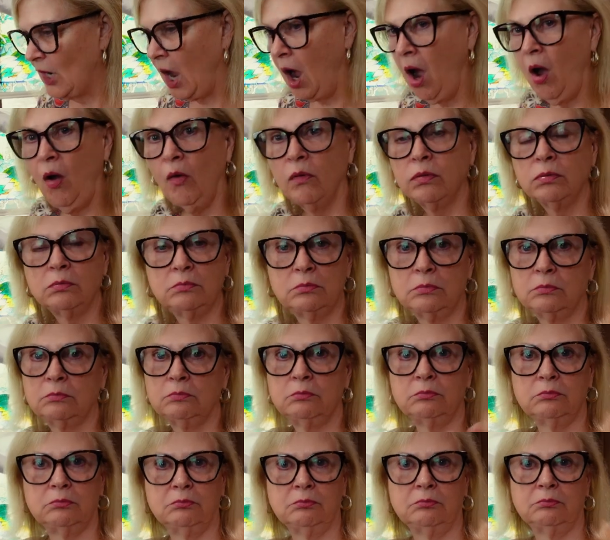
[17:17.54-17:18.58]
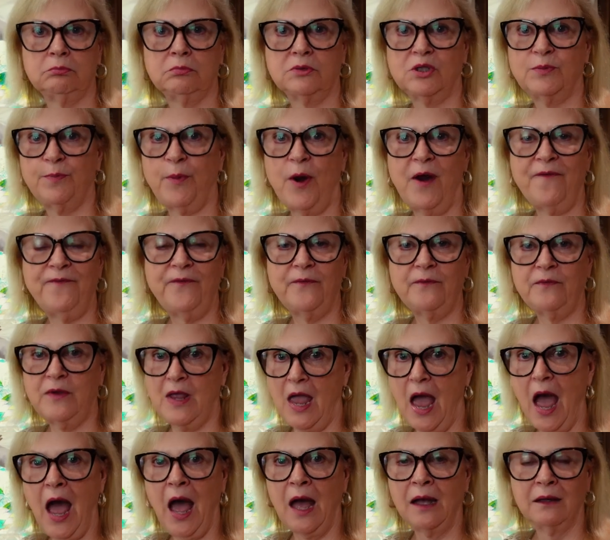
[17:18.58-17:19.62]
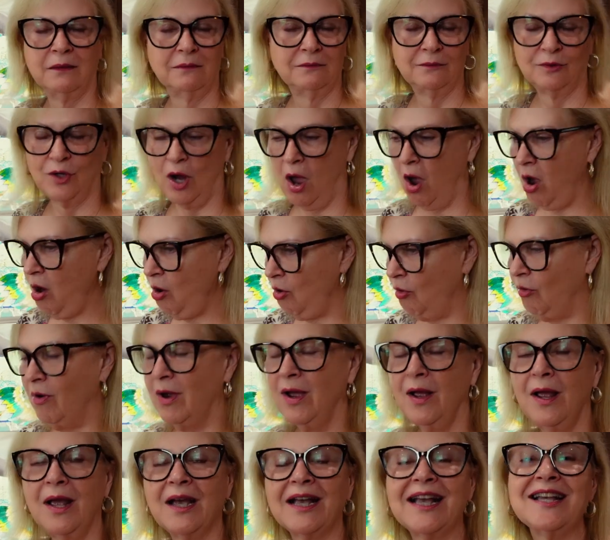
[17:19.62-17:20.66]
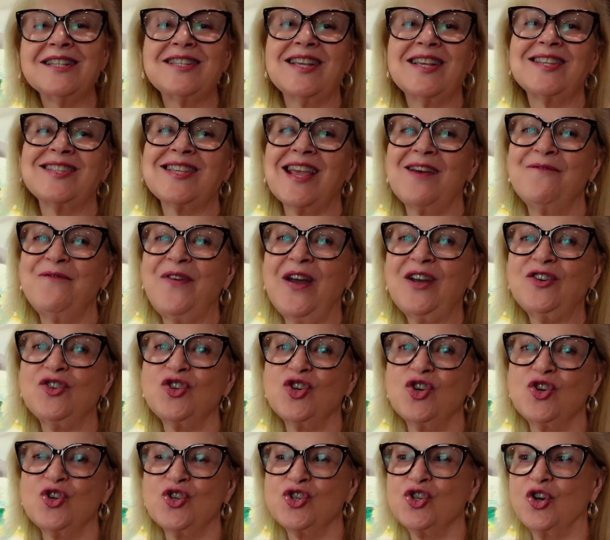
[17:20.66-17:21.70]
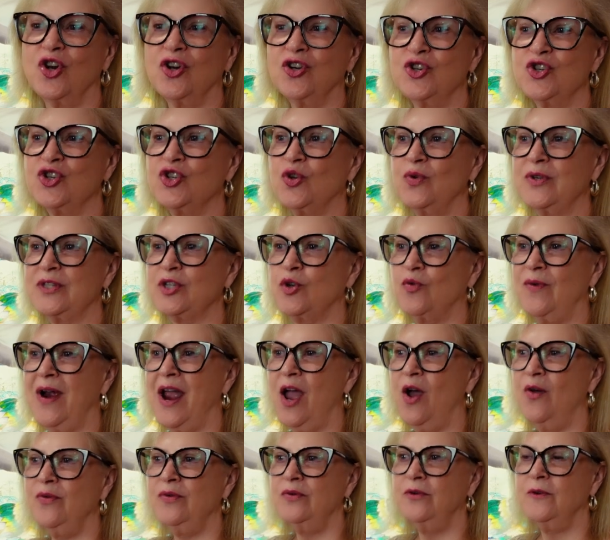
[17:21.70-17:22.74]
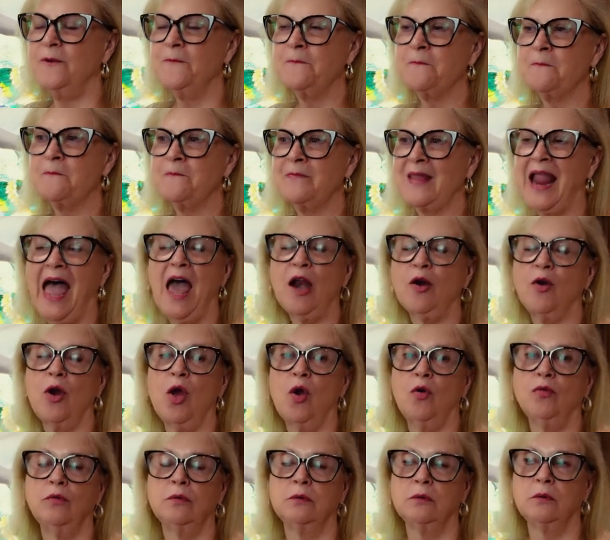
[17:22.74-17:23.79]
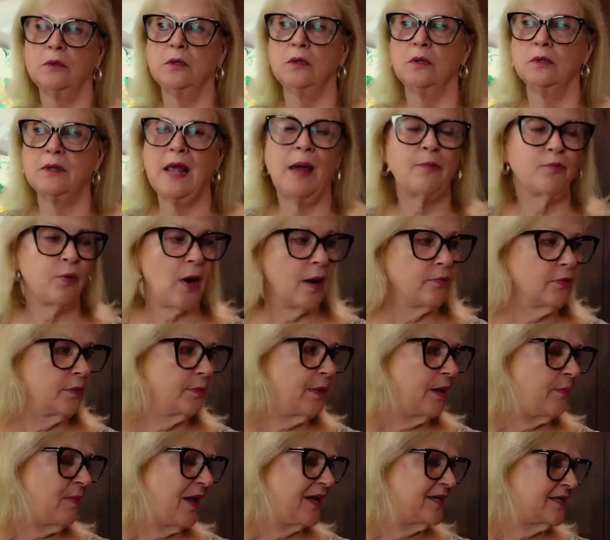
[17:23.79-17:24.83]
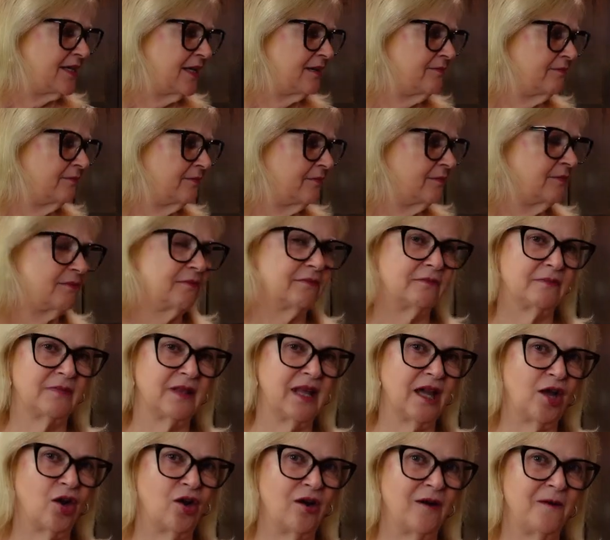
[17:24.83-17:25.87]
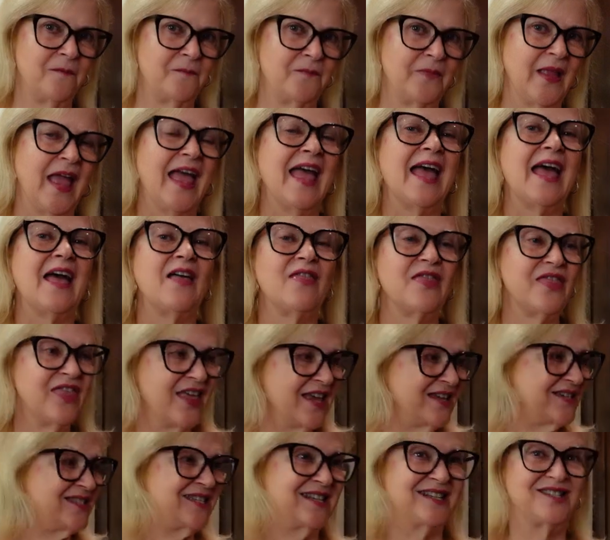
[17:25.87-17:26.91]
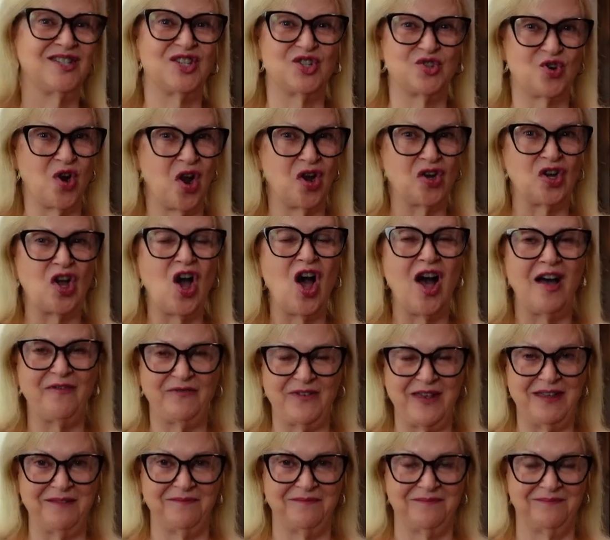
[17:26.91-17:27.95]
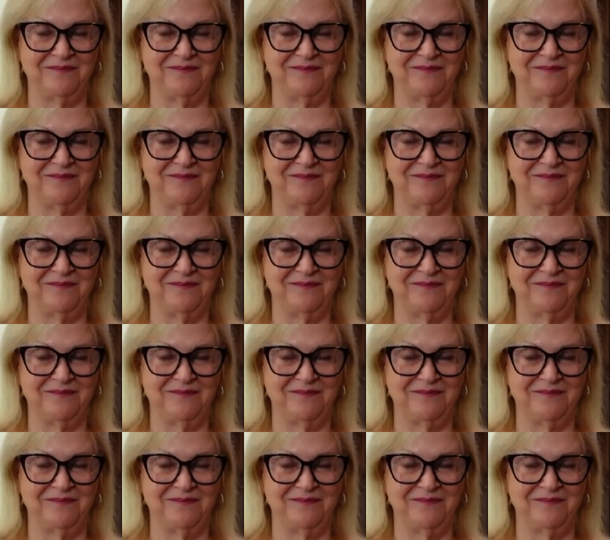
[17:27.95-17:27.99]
Oh. Spur- Actually, it's not yeah, bad, huh? No, because it's confectioner sugar, so it's ground. All right. I don't know. That probably makes it thicker. This is strong coffee.